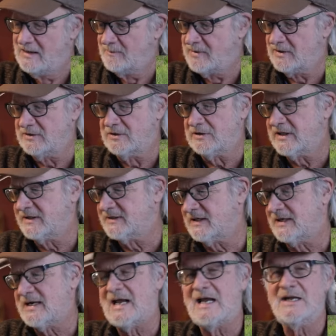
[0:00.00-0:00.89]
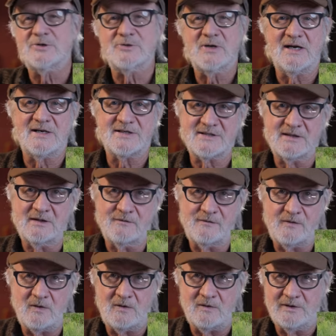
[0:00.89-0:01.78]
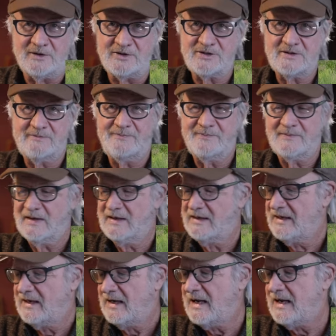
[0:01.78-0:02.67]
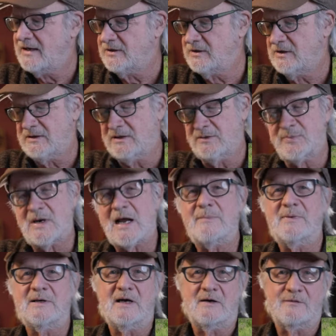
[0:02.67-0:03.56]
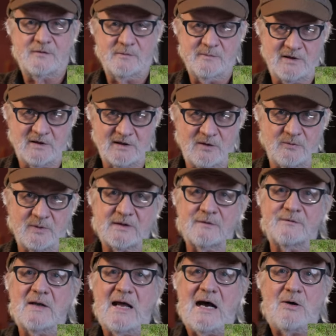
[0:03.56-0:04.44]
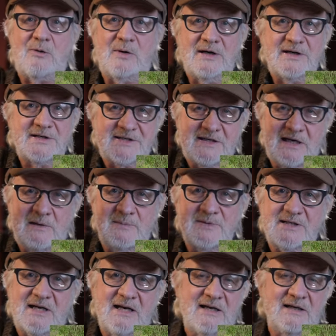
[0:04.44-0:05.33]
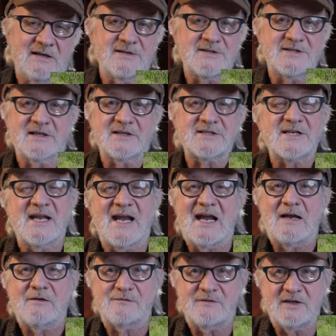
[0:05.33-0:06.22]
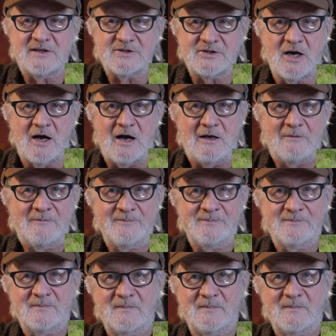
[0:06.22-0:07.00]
But look at the contrasting foliage. And you, you probably are familiar with the flowering stems getting six and a half feet tall.